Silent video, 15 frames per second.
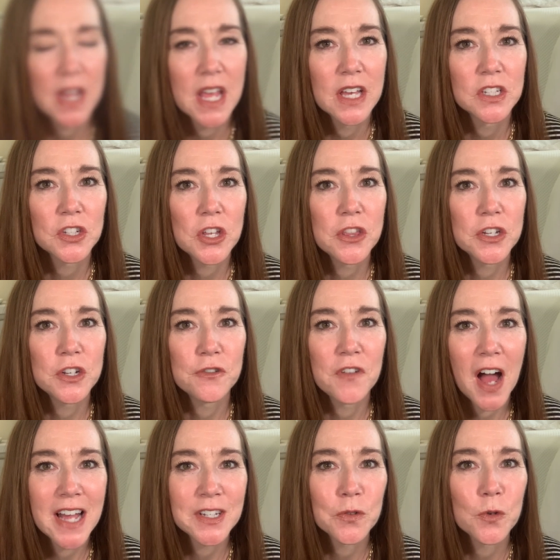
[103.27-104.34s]
So the
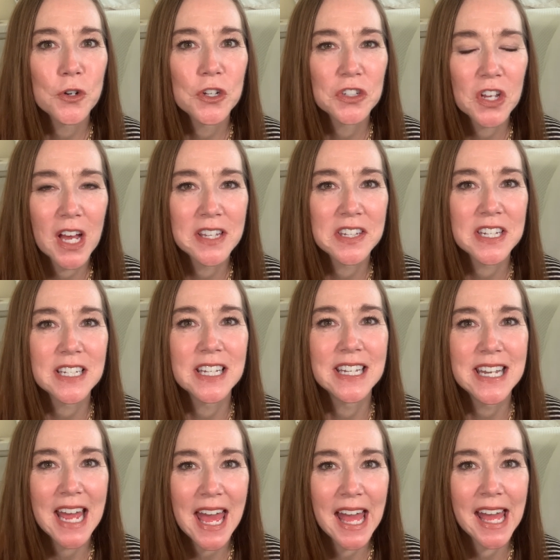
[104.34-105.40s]
device we're discussing
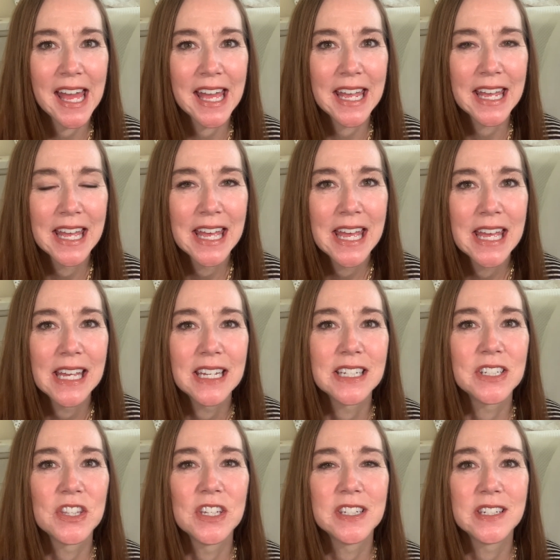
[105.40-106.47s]
today
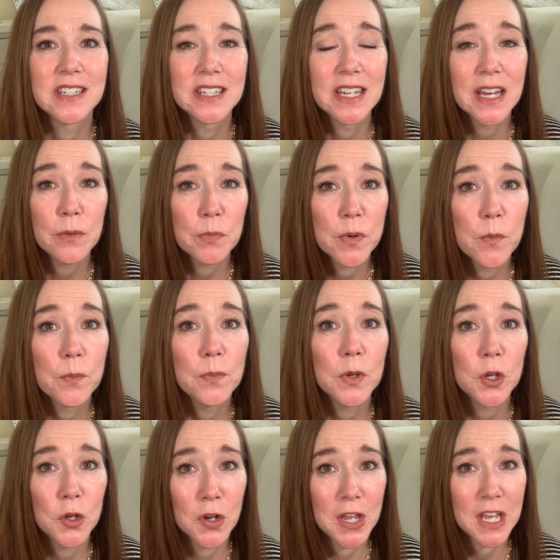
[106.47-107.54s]
is the Ziip
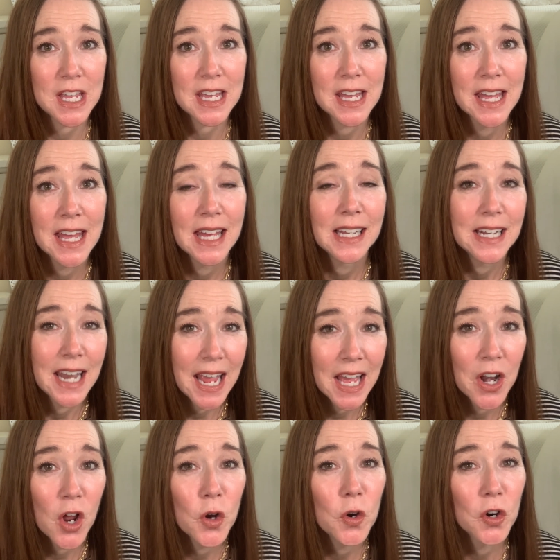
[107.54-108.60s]
Beauty
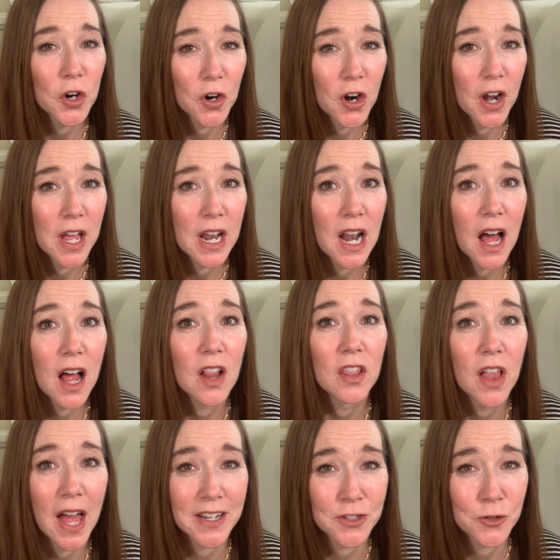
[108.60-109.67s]
Nanocurrent
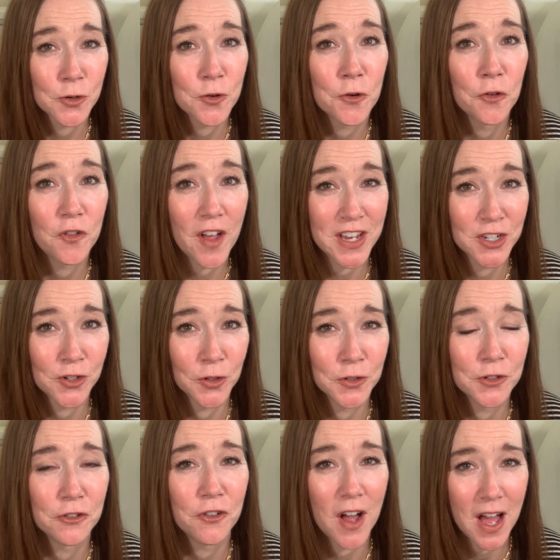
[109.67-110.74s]
Electrical Facial
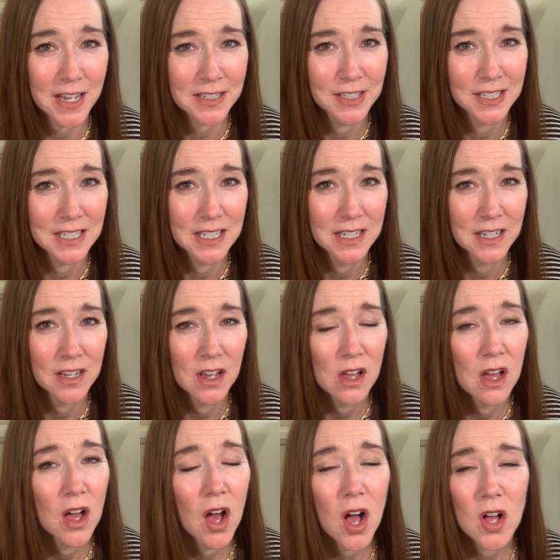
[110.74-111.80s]
Device,
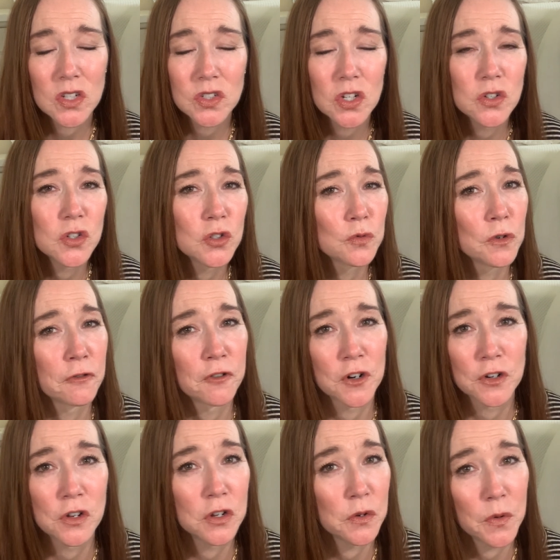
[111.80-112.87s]
also just
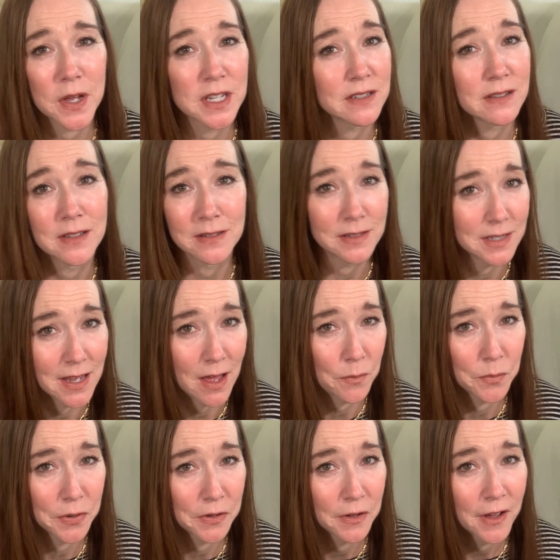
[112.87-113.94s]
referred to as the Ziip.
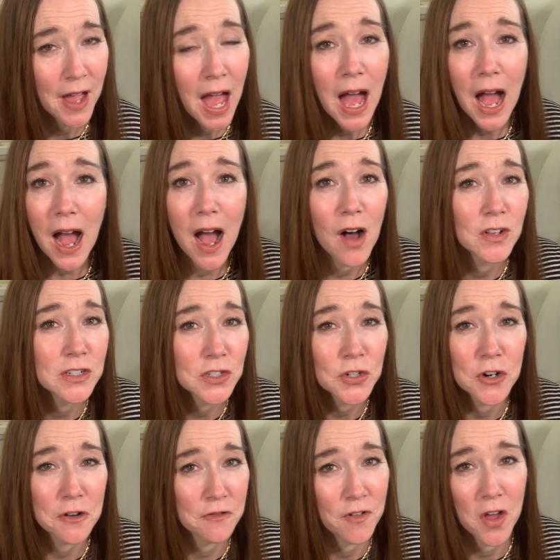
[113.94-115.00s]
I'll
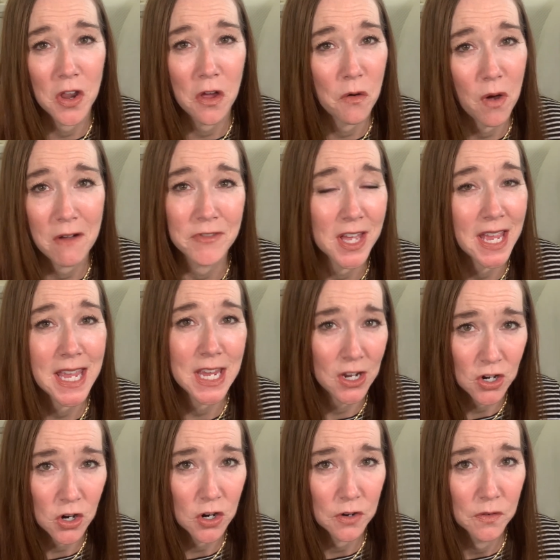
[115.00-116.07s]
insert a photo of it
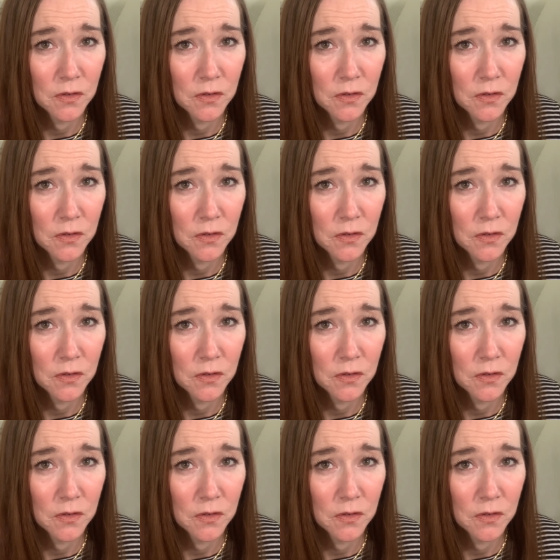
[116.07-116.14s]
here.